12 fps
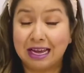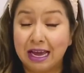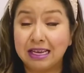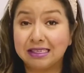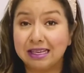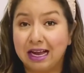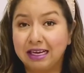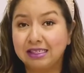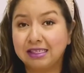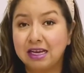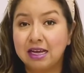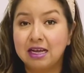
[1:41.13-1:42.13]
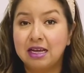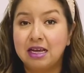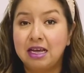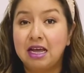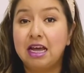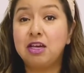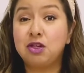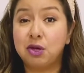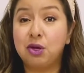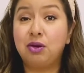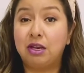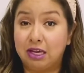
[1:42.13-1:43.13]
slice, it
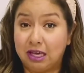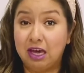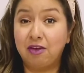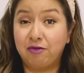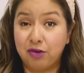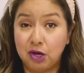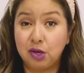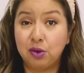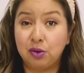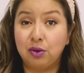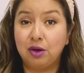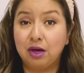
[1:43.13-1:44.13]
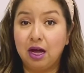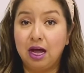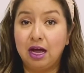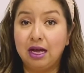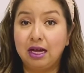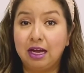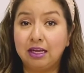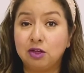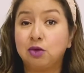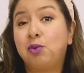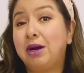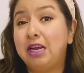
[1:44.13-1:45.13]
should give you
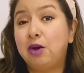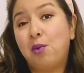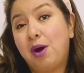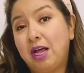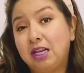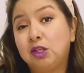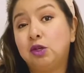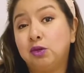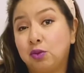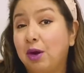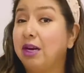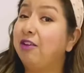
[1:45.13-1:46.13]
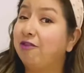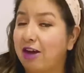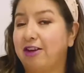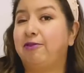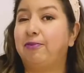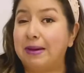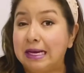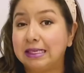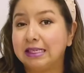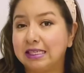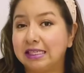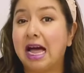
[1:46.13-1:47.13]
21 to 25
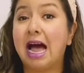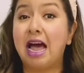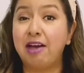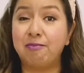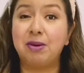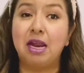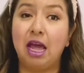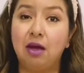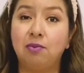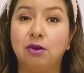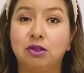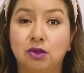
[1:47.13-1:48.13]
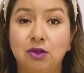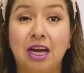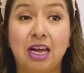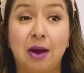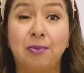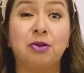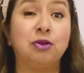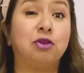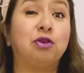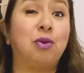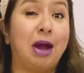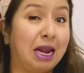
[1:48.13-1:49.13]
pieces. I've been able to get up to
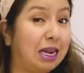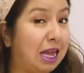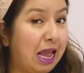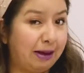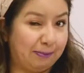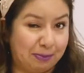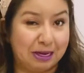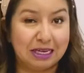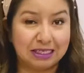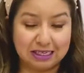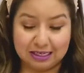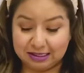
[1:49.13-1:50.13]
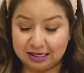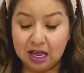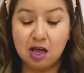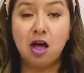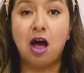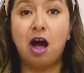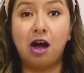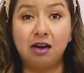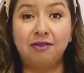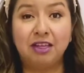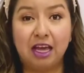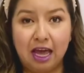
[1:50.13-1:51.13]
28 pieces out of
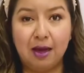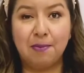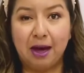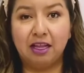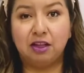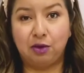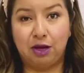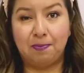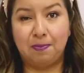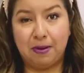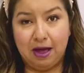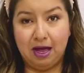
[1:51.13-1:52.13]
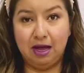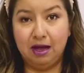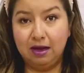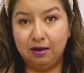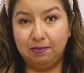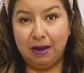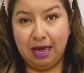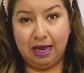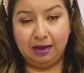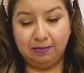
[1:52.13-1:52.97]
the 8x3 pan.